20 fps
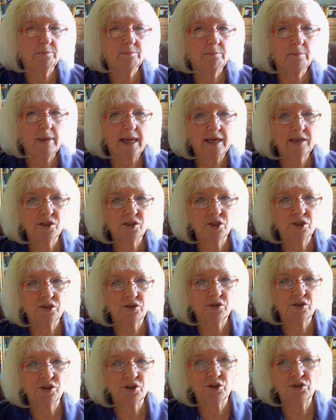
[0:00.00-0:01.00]
master
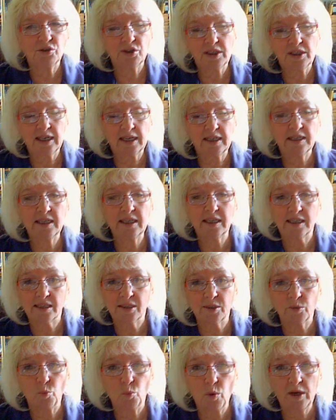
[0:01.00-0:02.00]
certain
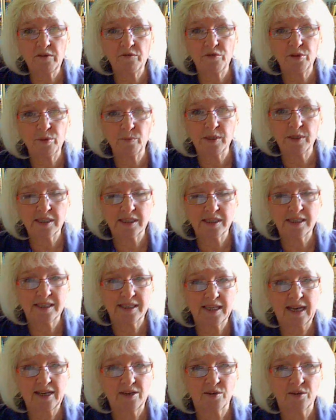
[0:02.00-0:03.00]
techniques. And one of them is this
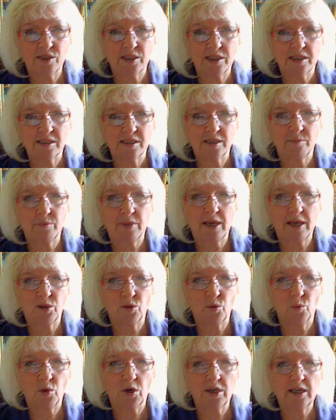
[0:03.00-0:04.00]
ecosystem that
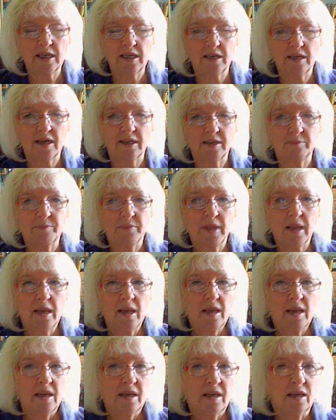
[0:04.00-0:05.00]
you're working on.
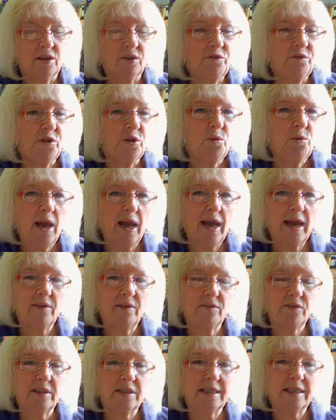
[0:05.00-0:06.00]
If you
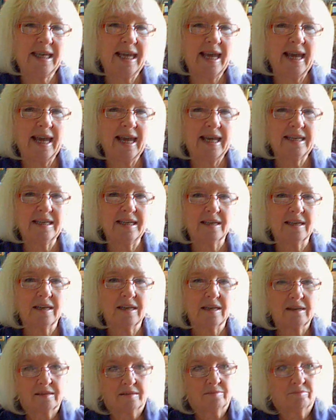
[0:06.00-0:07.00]
haven't yet
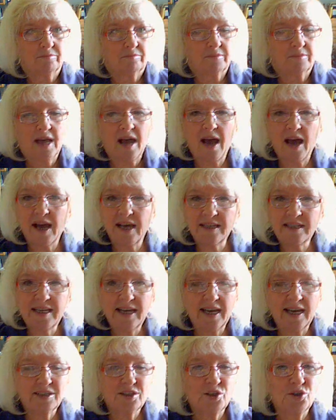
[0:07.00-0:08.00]

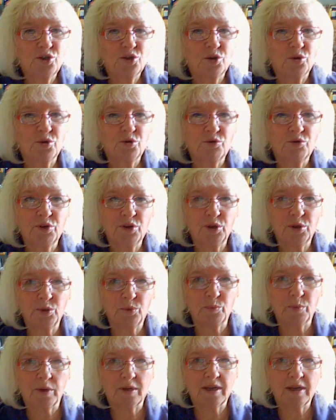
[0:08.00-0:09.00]
contacted your
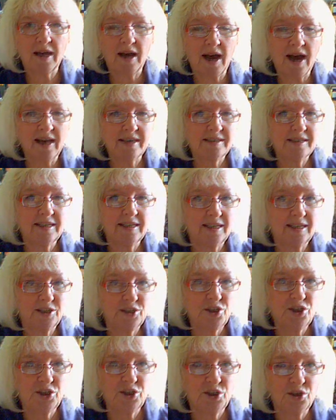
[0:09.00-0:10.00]
group, gotten
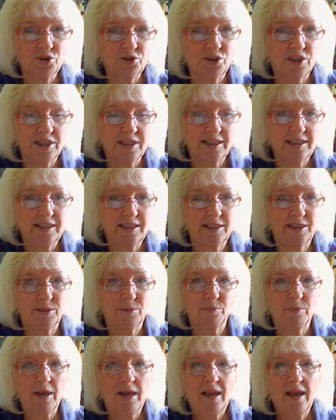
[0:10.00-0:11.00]
into your
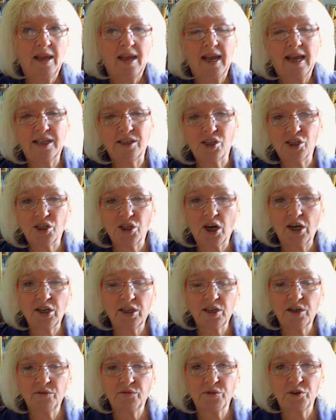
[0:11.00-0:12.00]
team, and
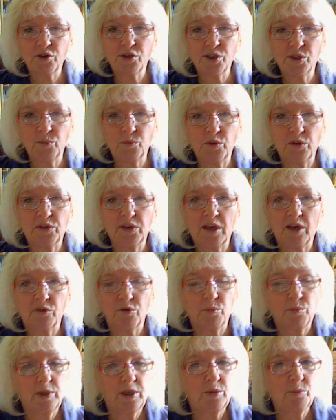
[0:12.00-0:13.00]
started conversing with the
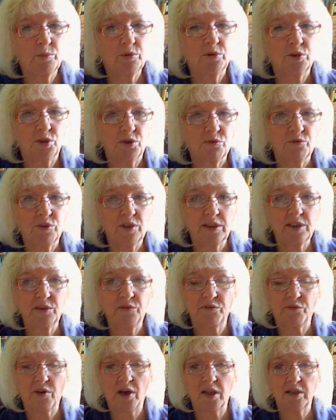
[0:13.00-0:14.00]
other people, you're really
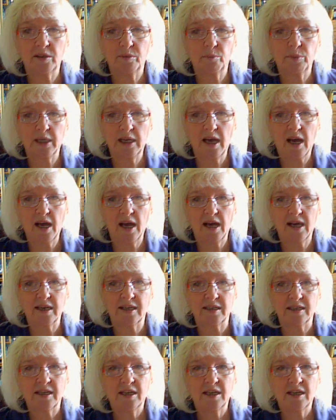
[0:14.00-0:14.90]
falling behind.